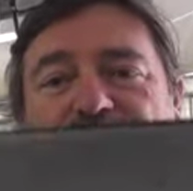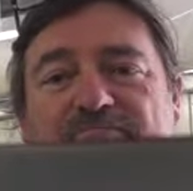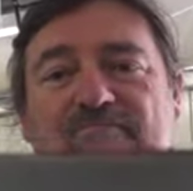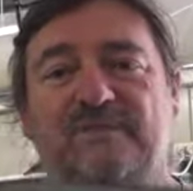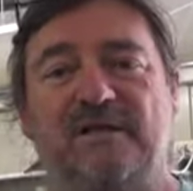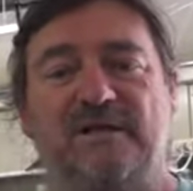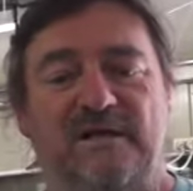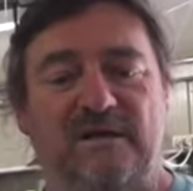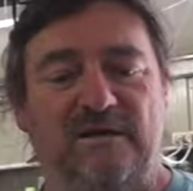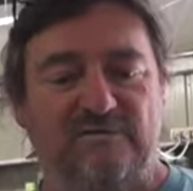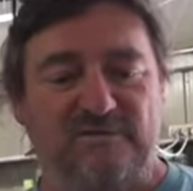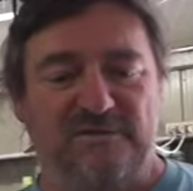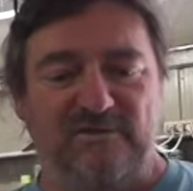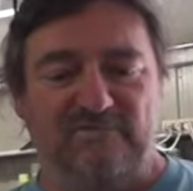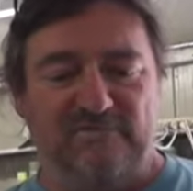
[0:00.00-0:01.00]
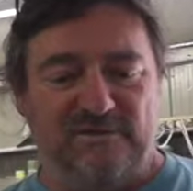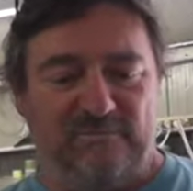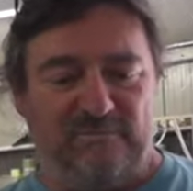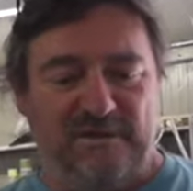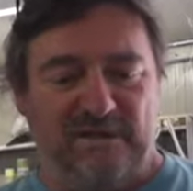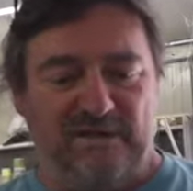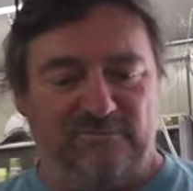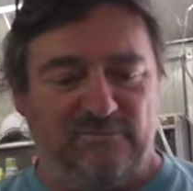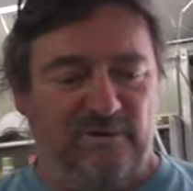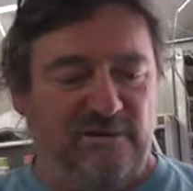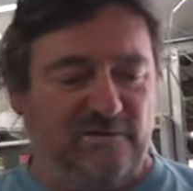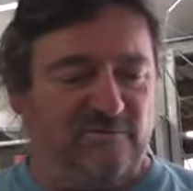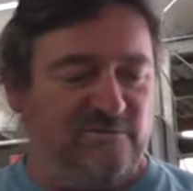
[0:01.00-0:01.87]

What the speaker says: It was given to me last week,